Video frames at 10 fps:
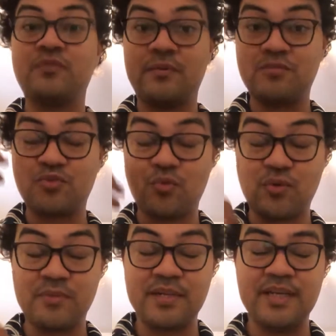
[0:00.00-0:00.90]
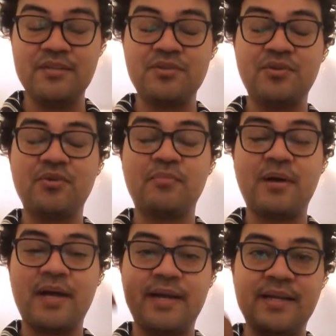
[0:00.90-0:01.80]
absorbed into your
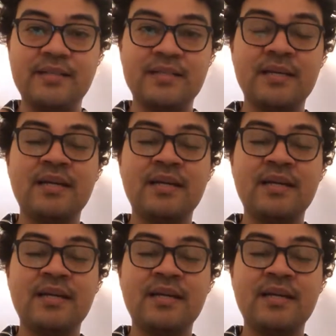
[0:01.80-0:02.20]
mind